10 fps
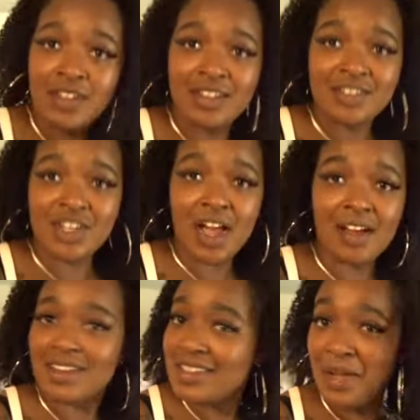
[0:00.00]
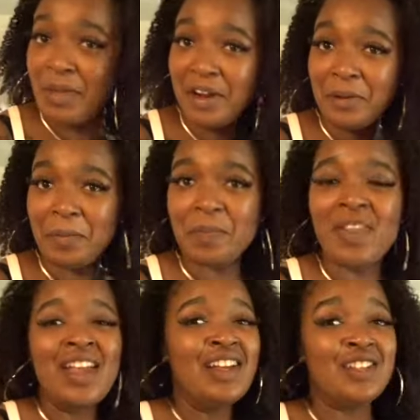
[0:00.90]
is that better?
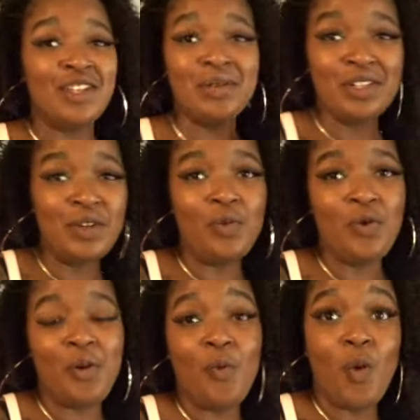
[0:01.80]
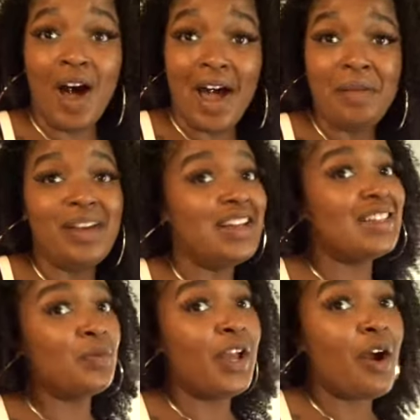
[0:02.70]
So it was a little warm. Why?
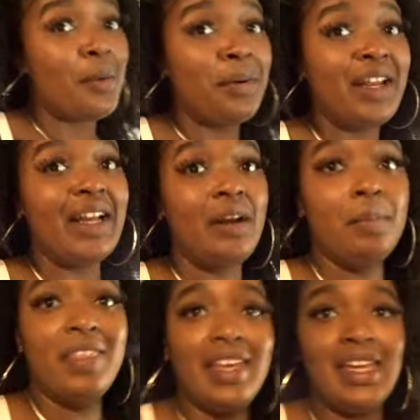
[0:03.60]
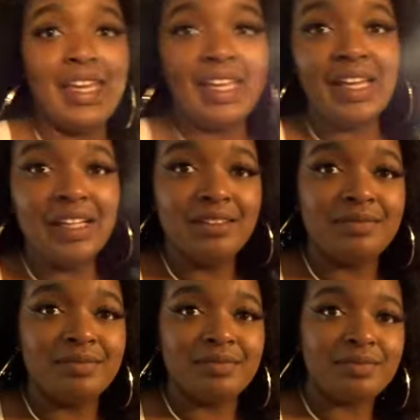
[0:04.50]
Because we are putting up the
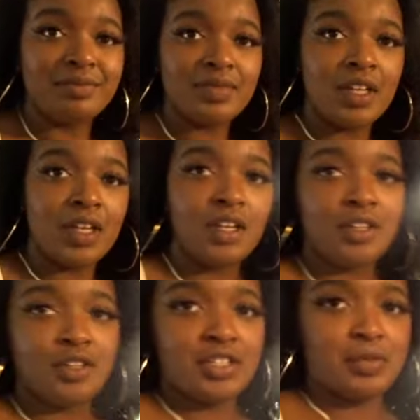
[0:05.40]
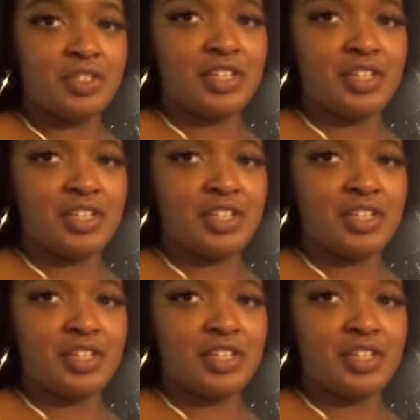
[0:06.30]
Christmas